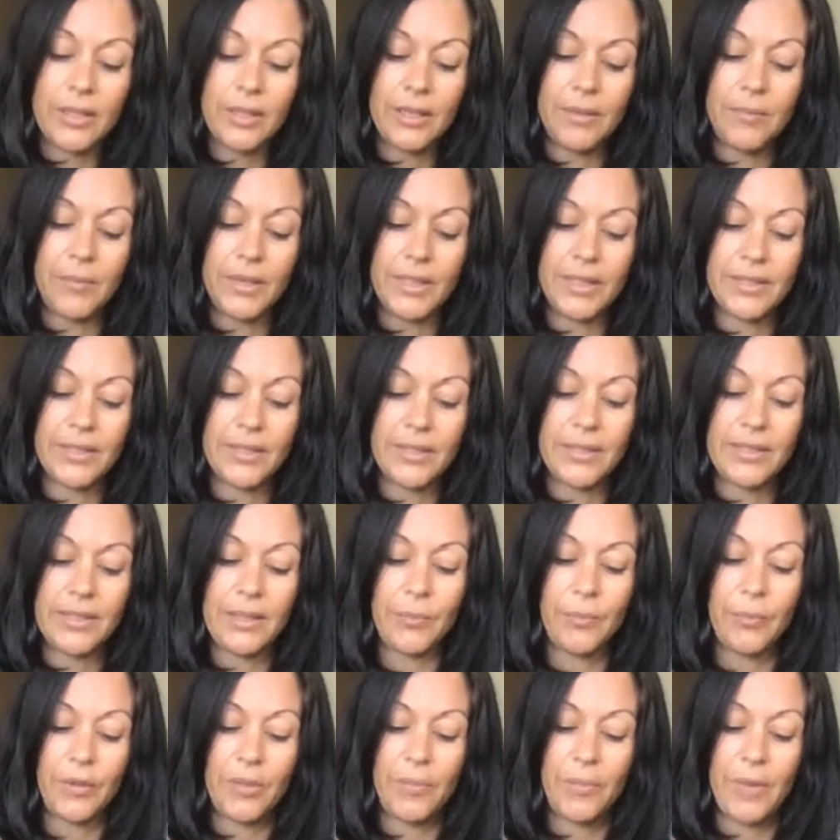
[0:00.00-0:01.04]
going to mix this
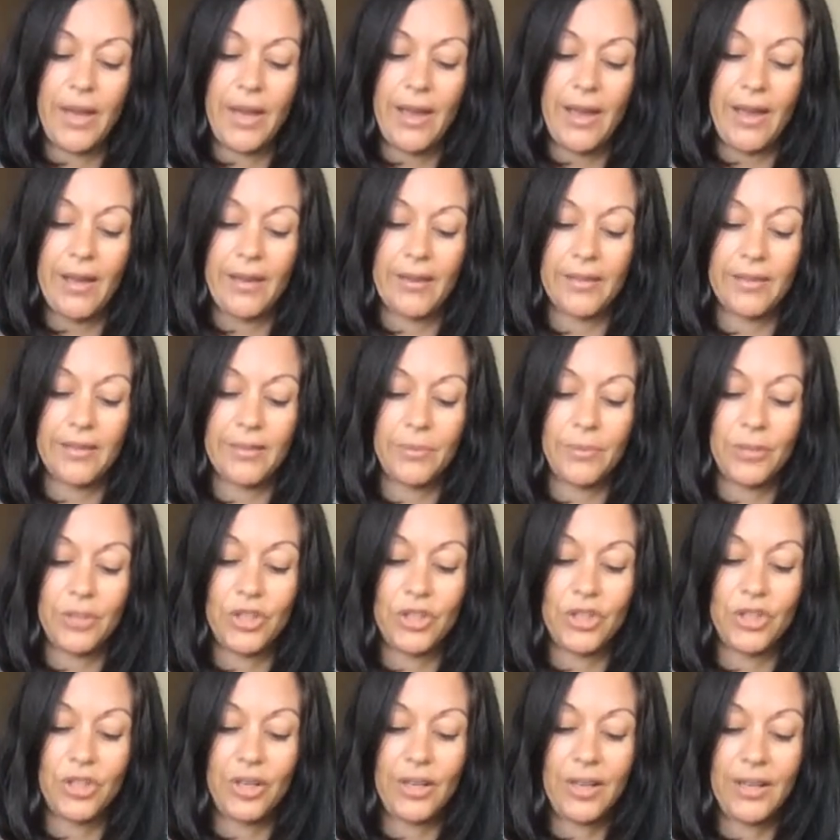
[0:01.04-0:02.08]
up with my hands,
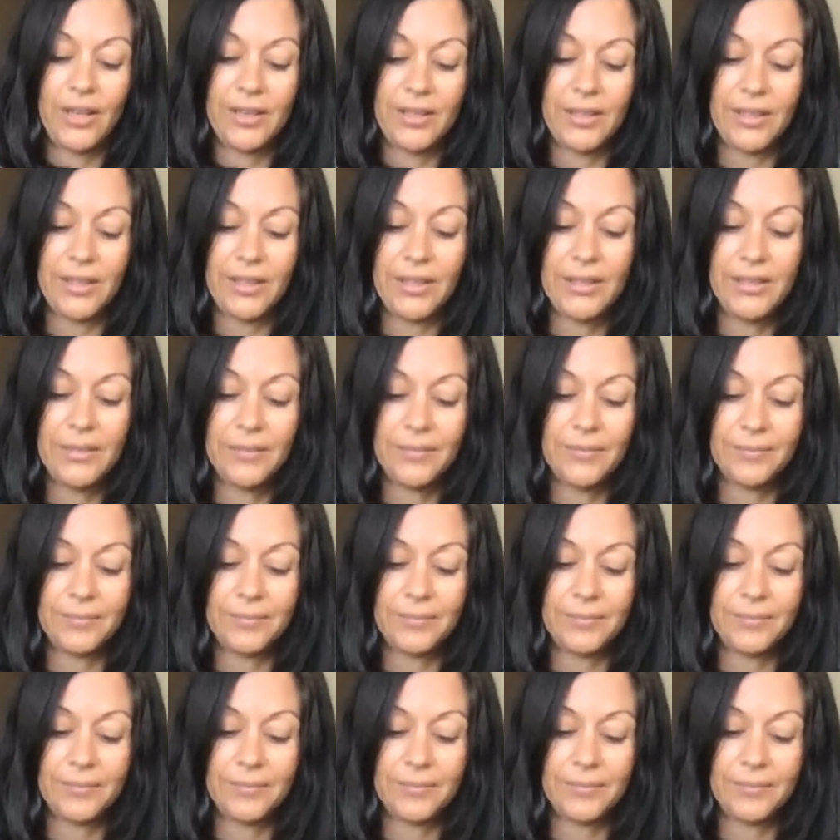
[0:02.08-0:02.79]
which are clean.